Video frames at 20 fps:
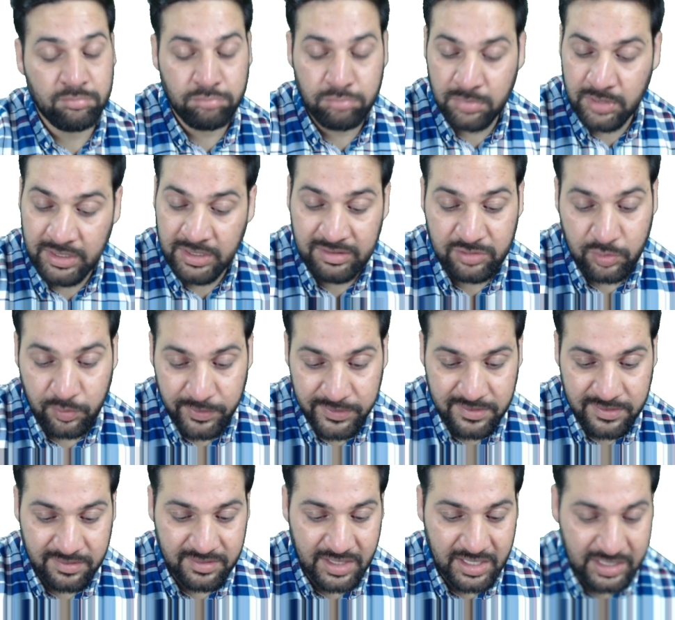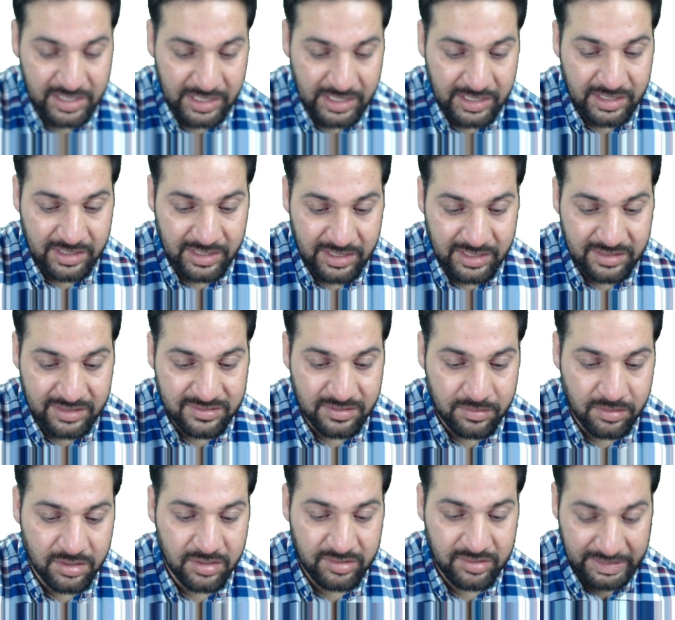these questions are really, really
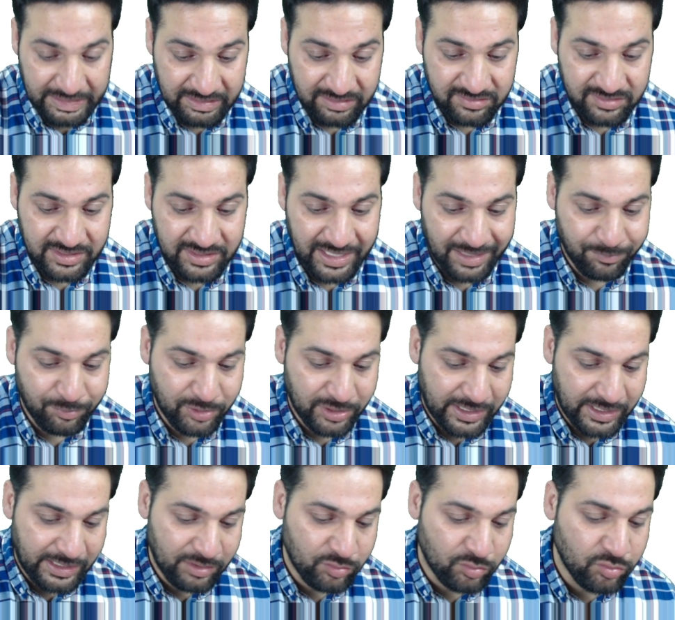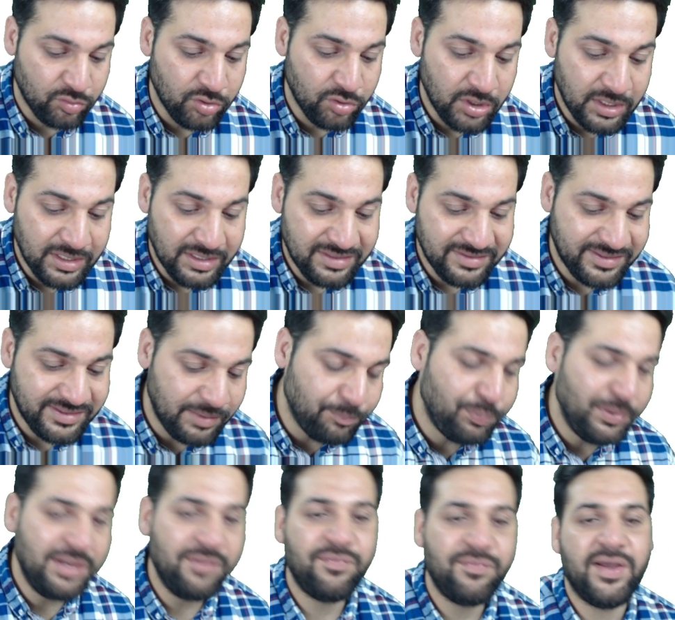easy. I'm trying to
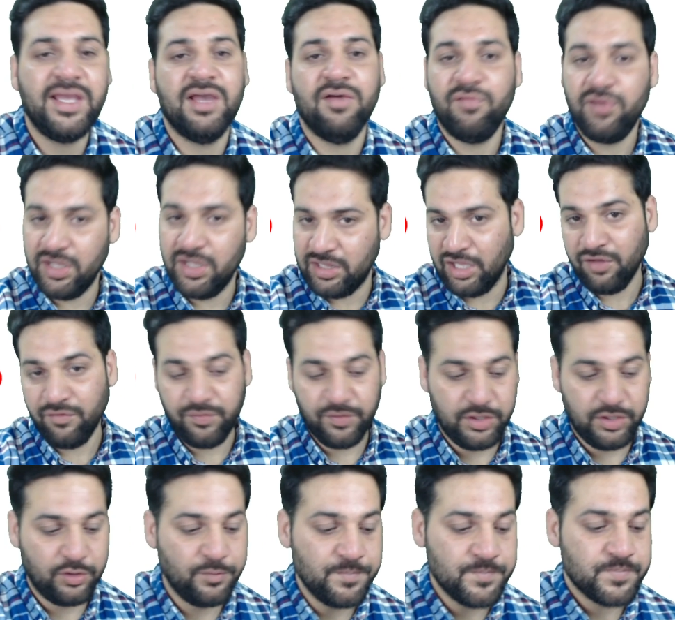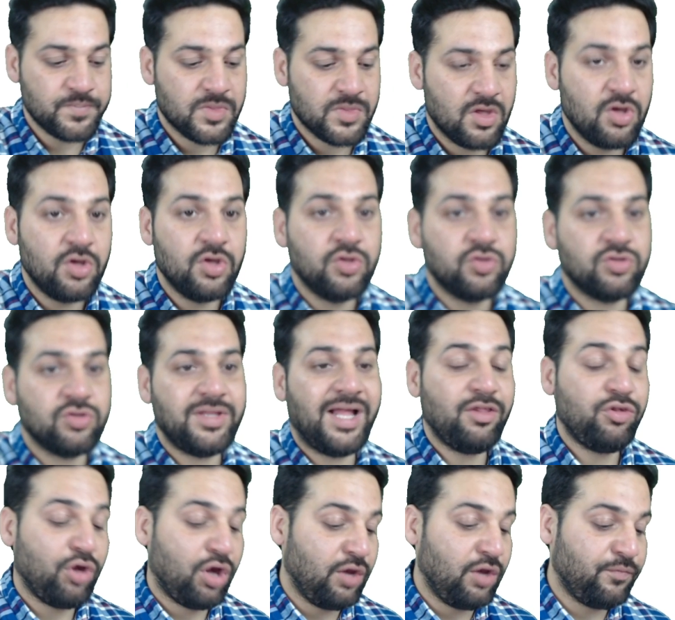simplify everything for you. So
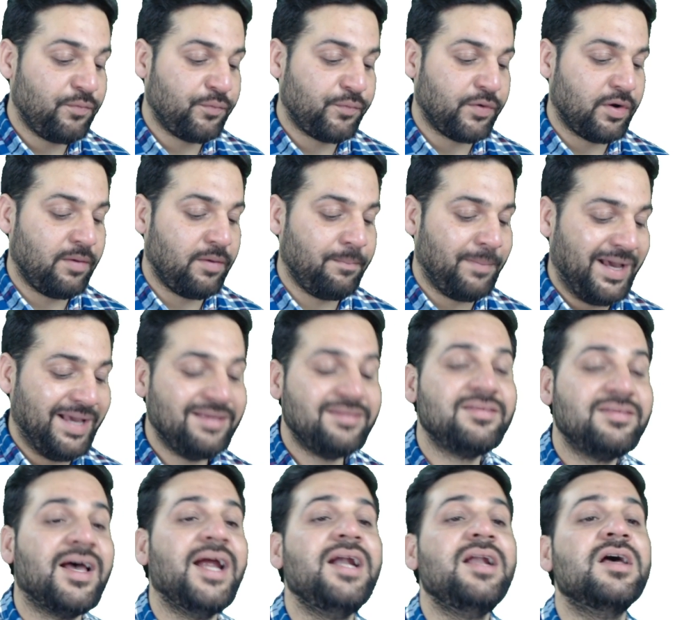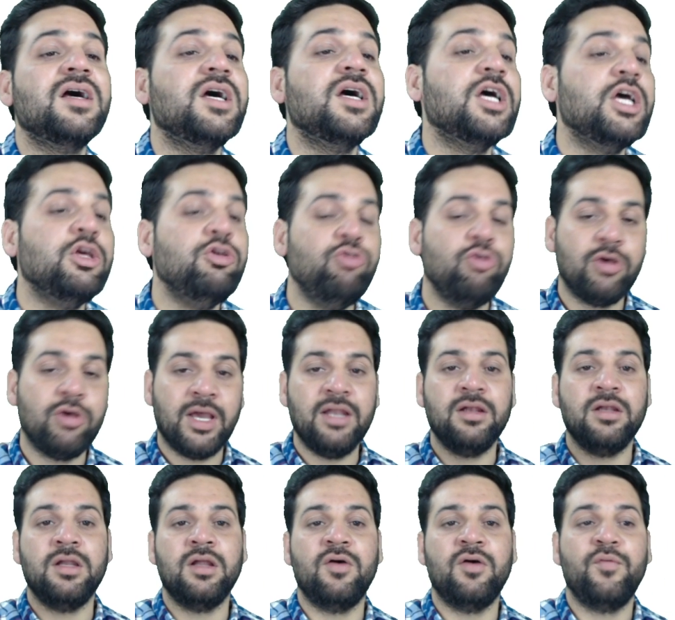that's all from my side. You
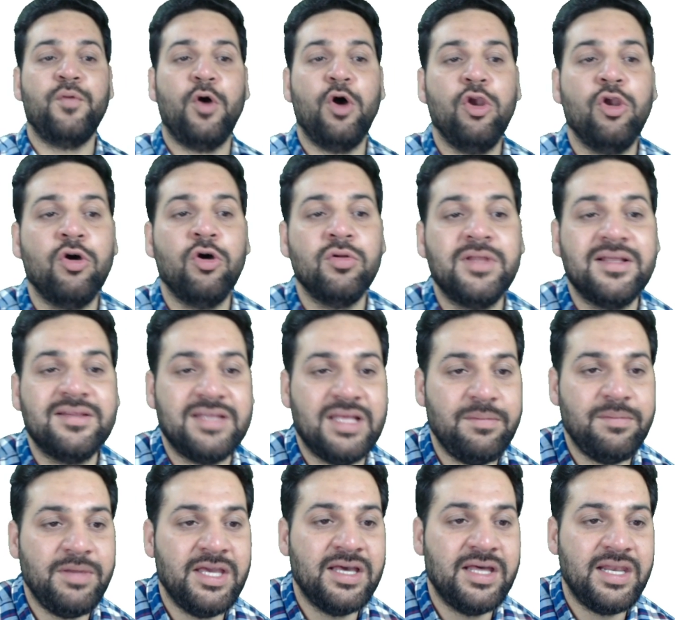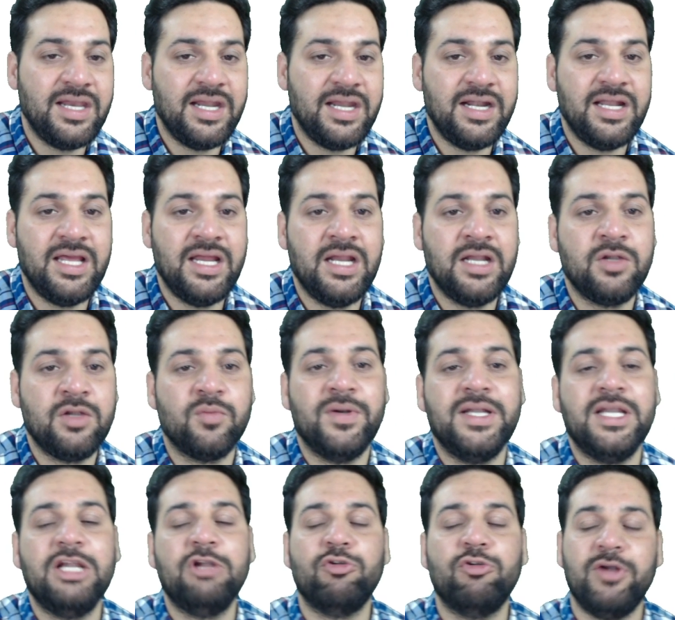can follow the SEBI Grade A
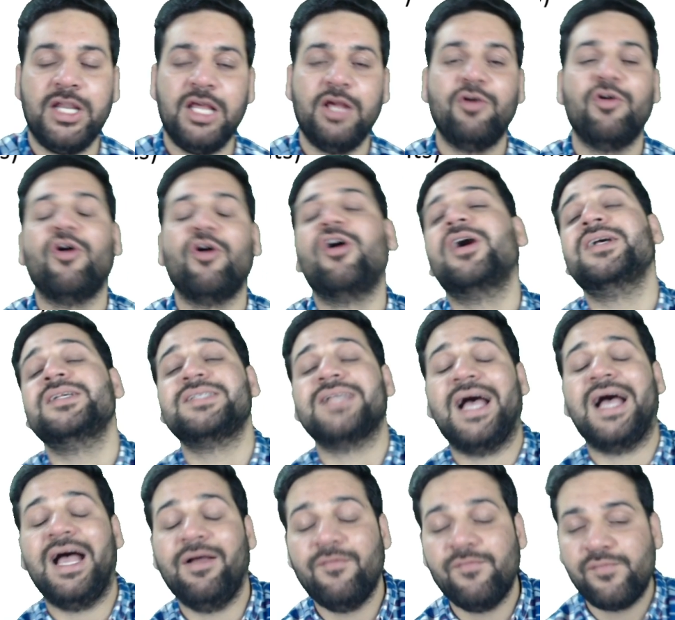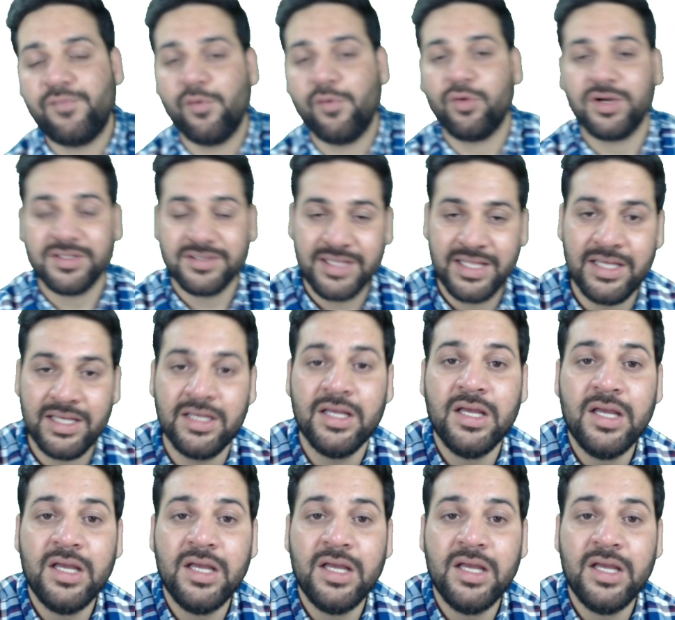2020 course. I am focusing